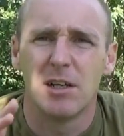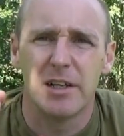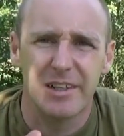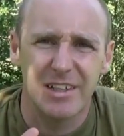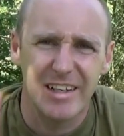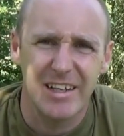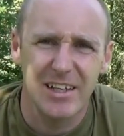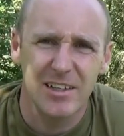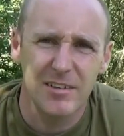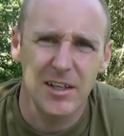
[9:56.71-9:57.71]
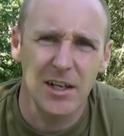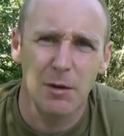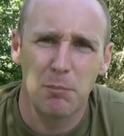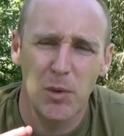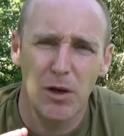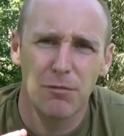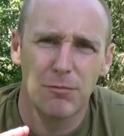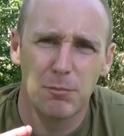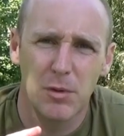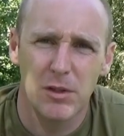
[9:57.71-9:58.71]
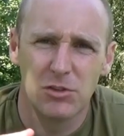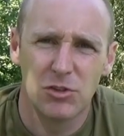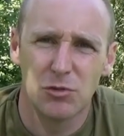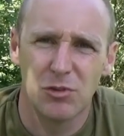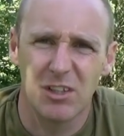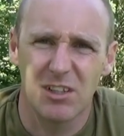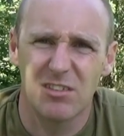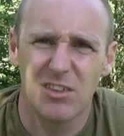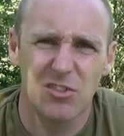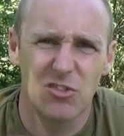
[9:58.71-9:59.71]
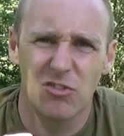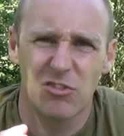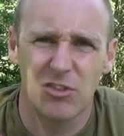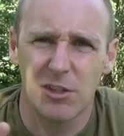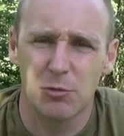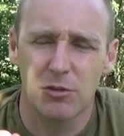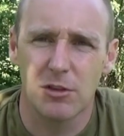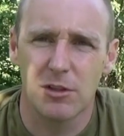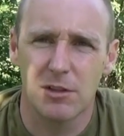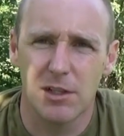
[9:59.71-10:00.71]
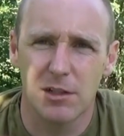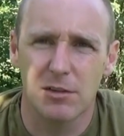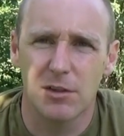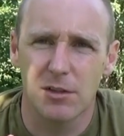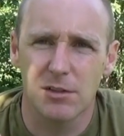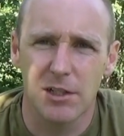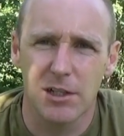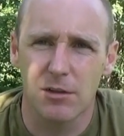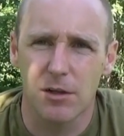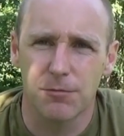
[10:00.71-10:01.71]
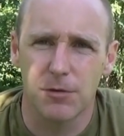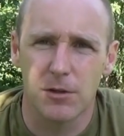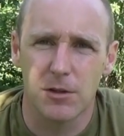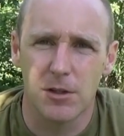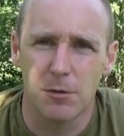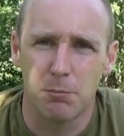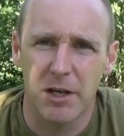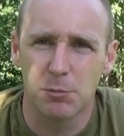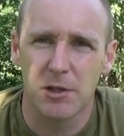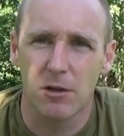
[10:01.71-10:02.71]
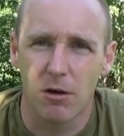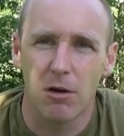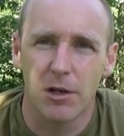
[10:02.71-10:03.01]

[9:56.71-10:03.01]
and anything above 0.28 just seems that it doesn't get enough backspin or